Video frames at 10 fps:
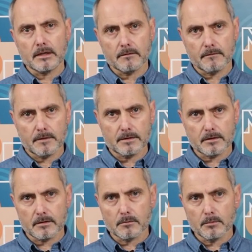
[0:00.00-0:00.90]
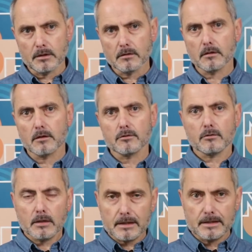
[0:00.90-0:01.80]
infested. The beetle goes
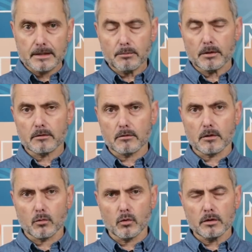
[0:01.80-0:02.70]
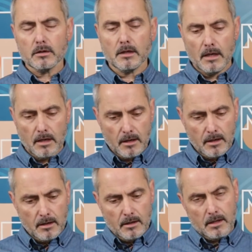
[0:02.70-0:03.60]
quite deep into the wood,
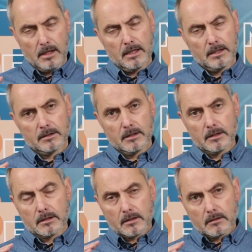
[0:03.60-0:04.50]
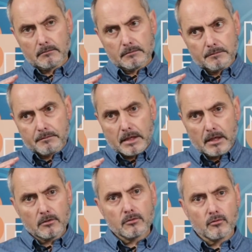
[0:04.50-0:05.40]
and it
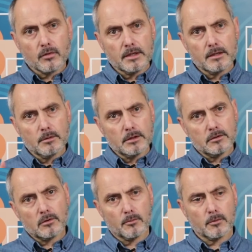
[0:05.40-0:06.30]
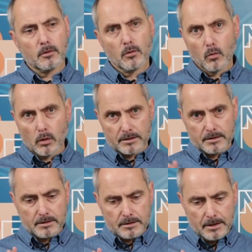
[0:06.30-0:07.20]
cannot really be stopped once
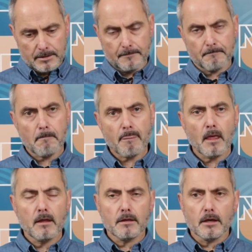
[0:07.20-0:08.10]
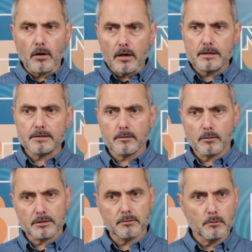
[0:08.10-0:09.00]
it's in. There are some
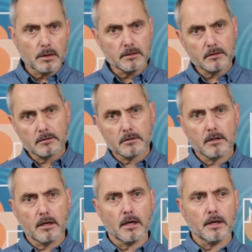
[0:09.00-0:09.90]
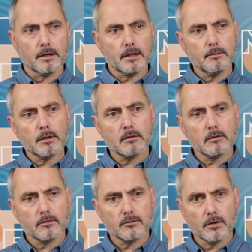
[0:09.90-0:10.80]
experimental chemical
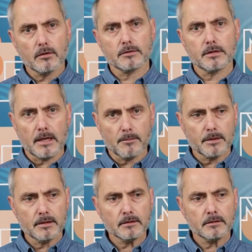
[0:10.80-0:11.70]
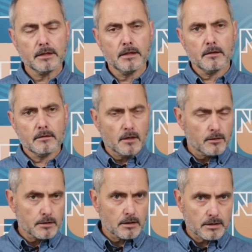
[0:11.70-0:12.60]
controls happening.
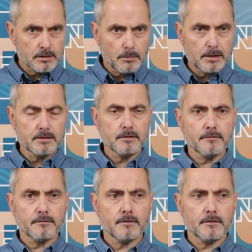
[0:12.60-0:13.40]
Those are expensive.